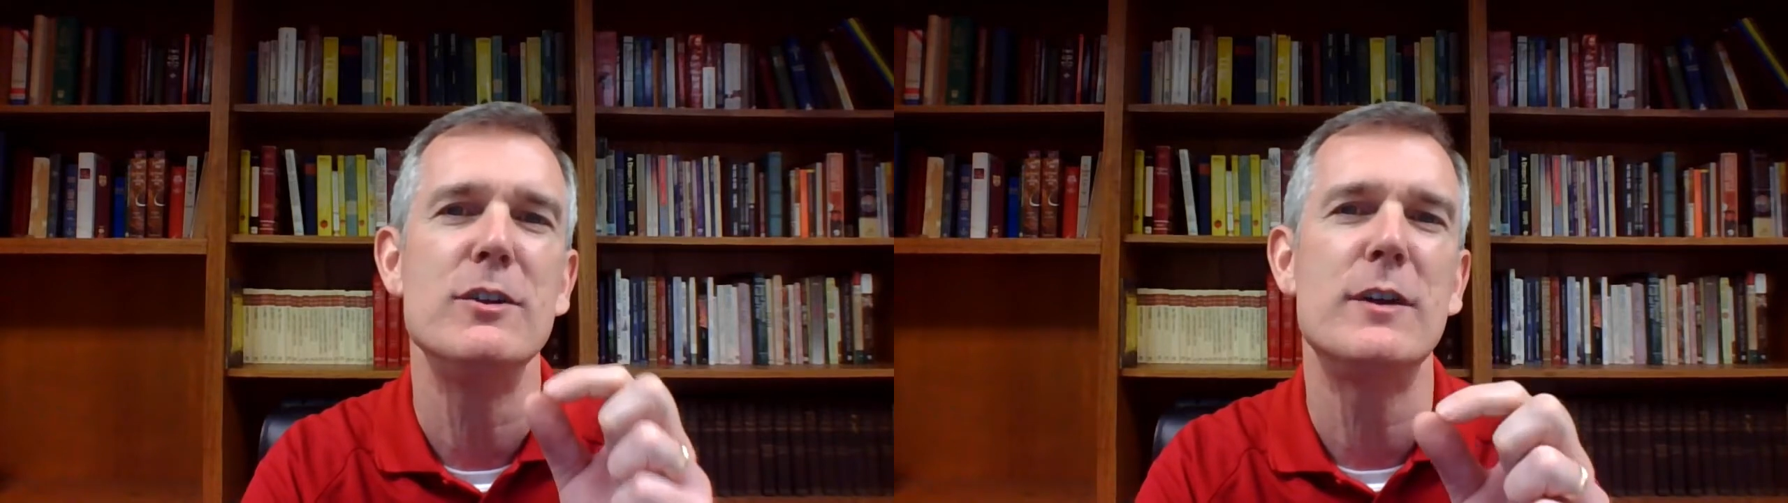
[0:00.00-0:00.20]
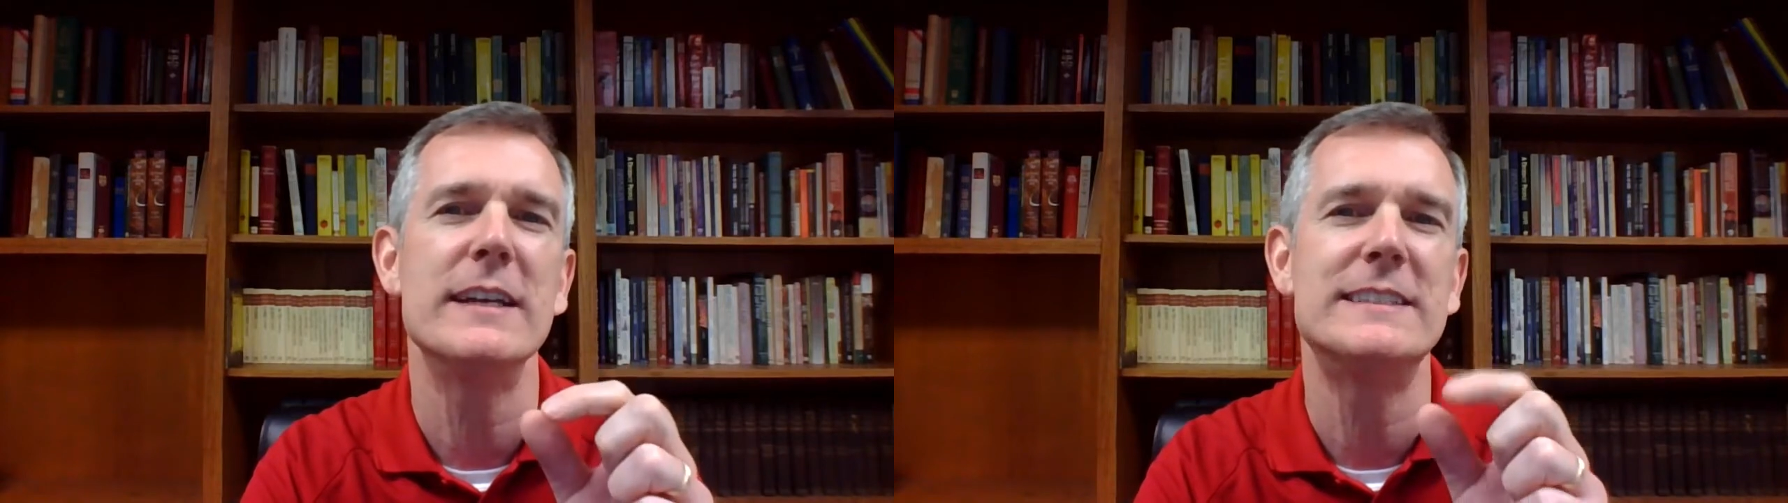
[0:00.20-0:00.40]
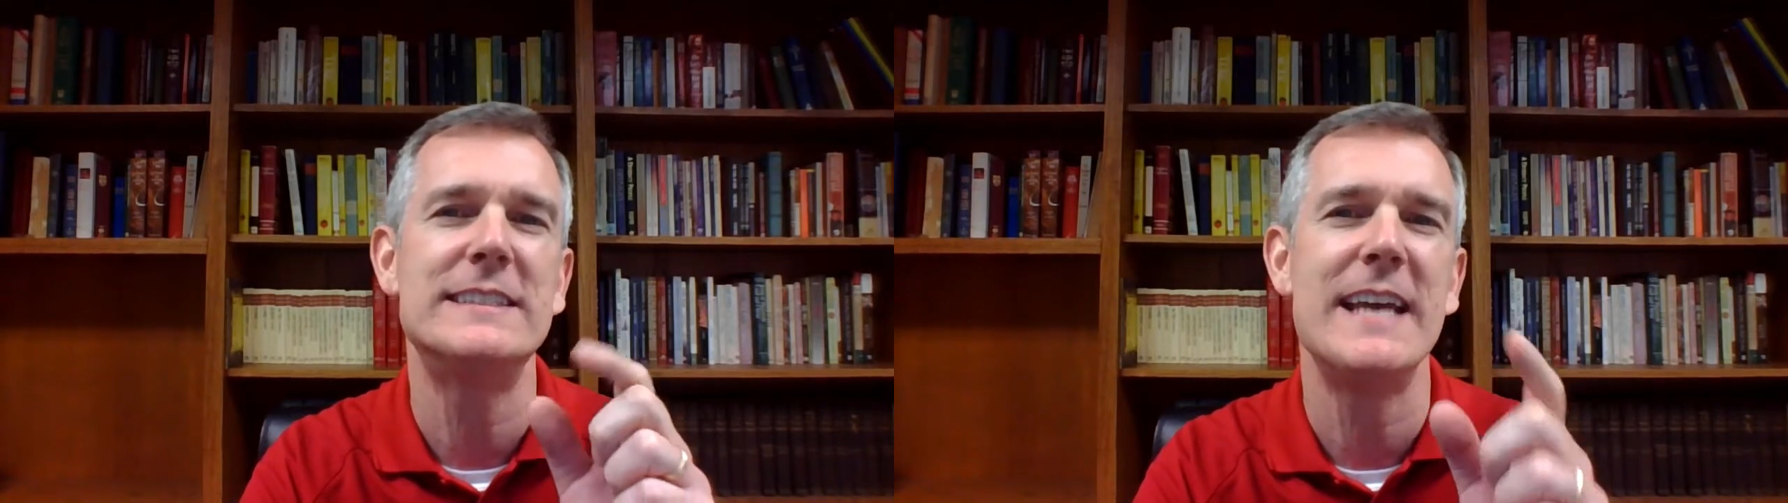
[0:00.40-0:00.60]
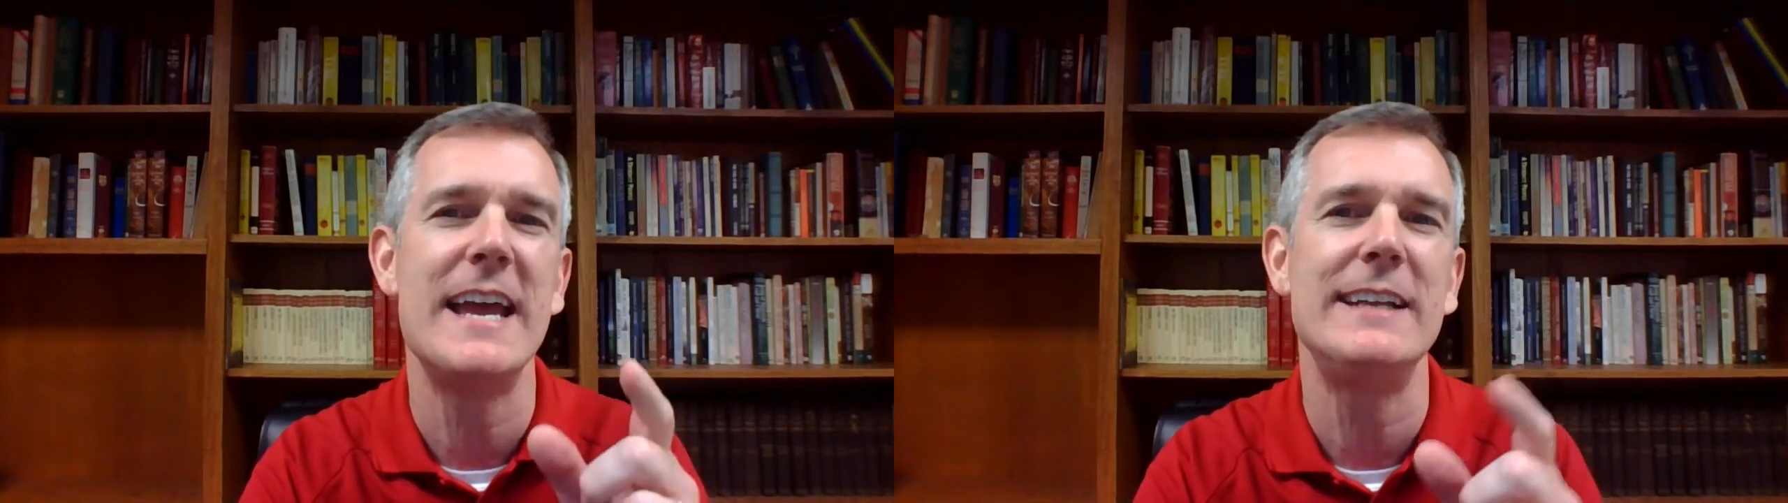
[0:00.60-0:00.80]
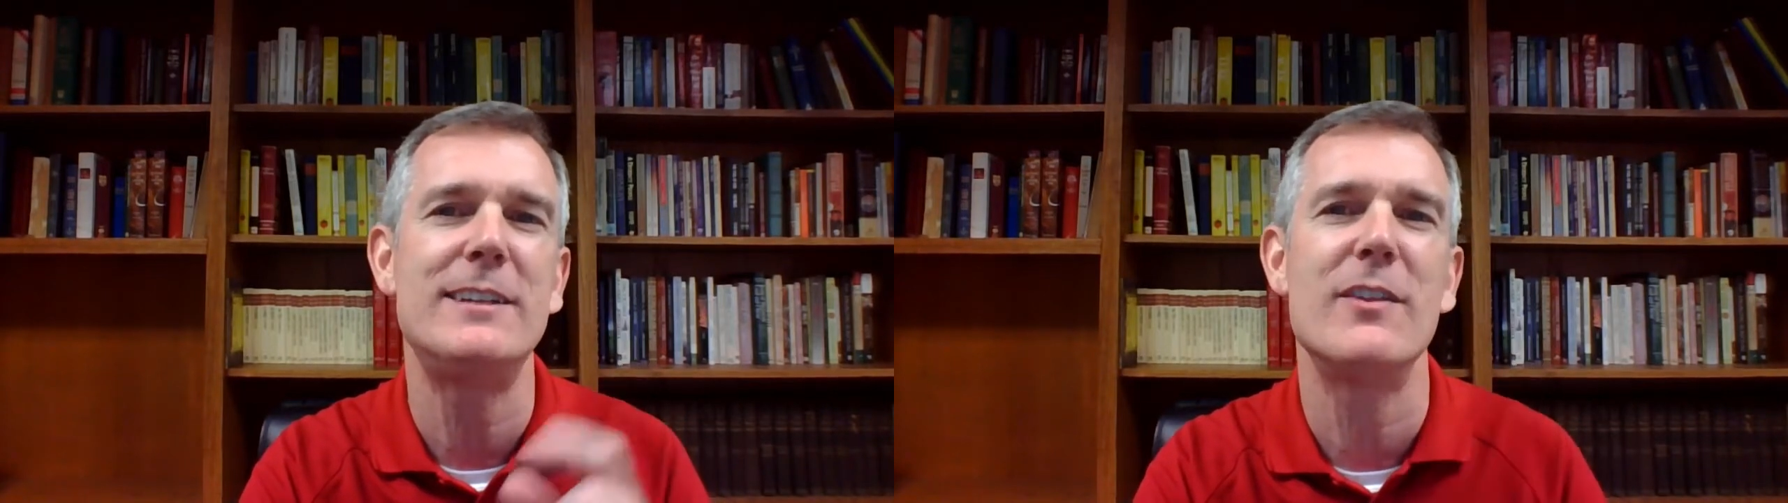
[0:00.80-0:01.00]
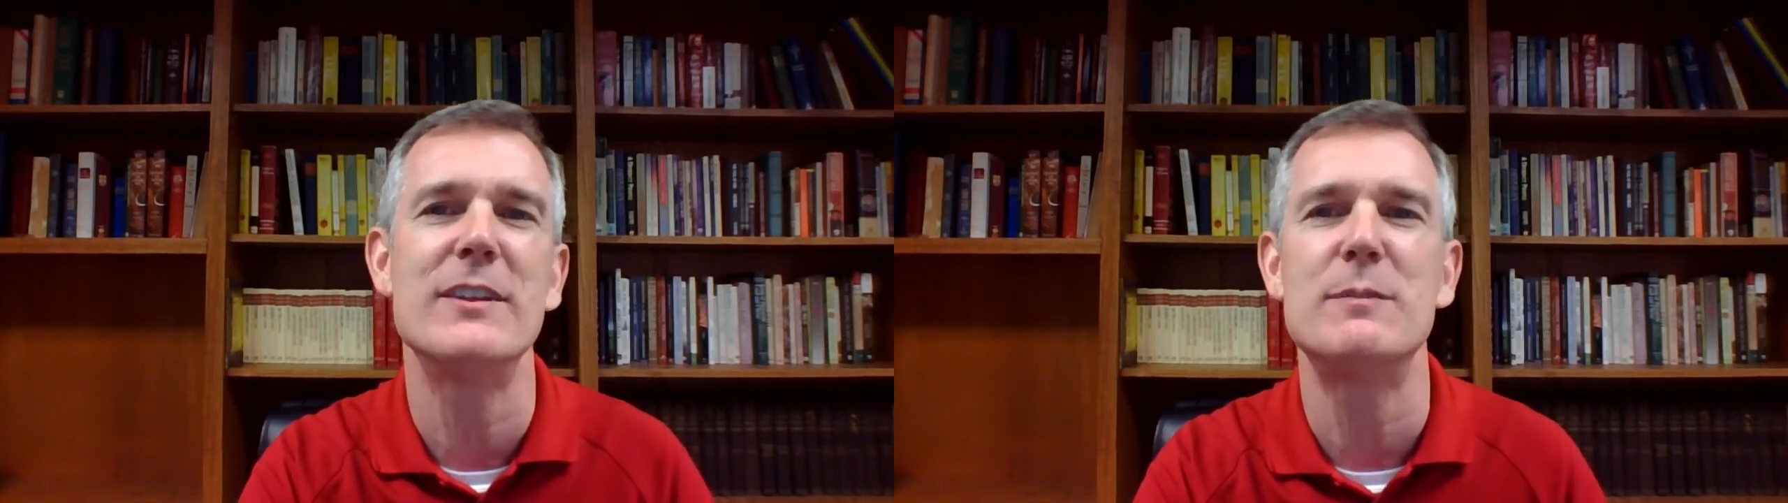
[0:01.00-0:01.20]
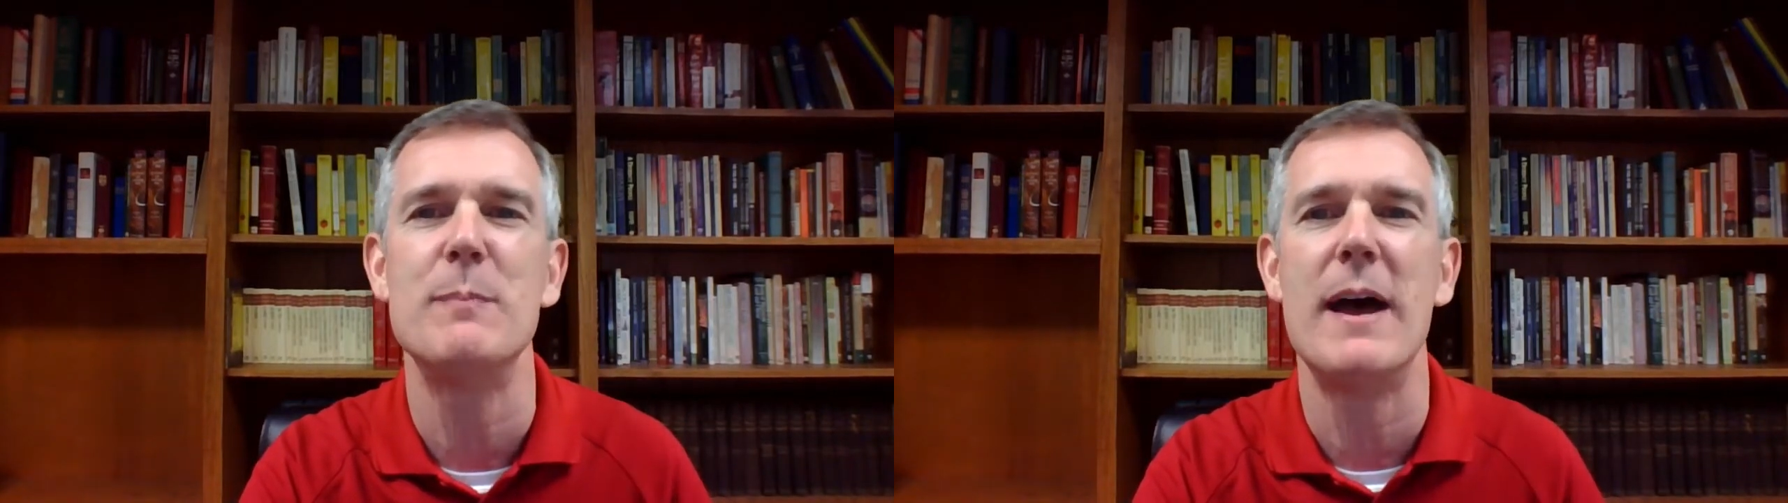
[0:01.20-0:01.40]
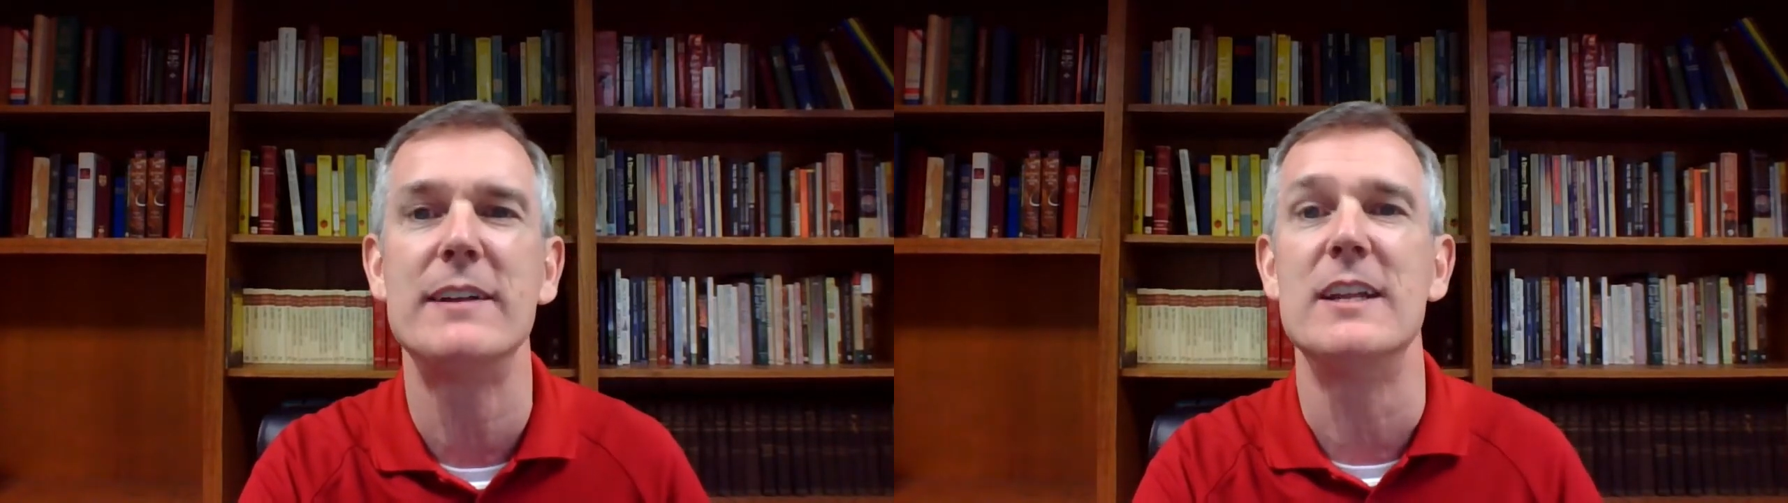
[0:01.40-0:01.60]
you can say to this
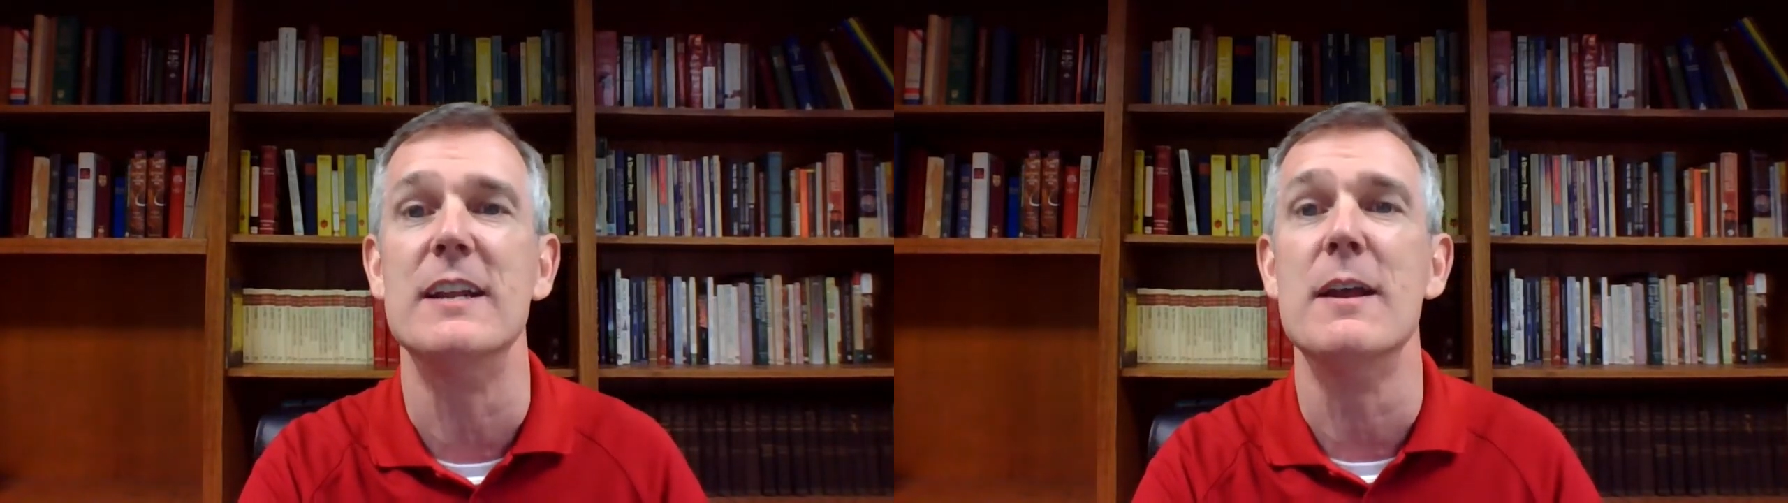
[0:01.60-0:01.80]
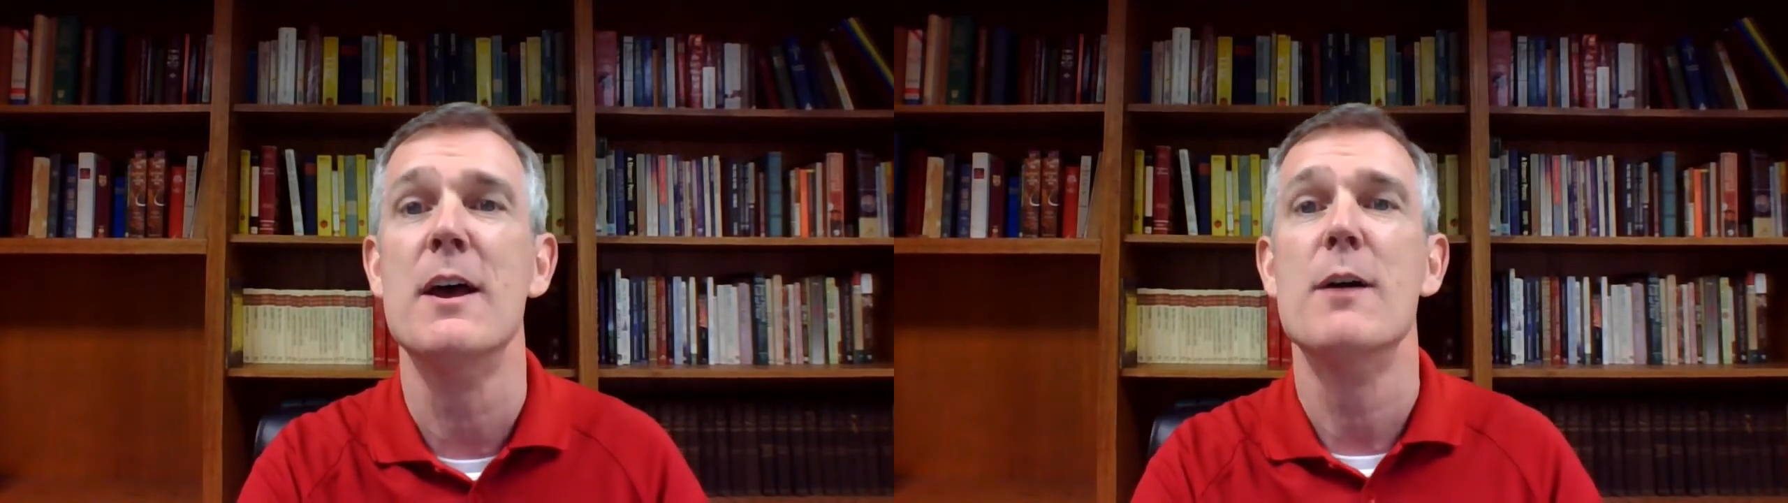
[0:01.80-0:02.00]
mountain,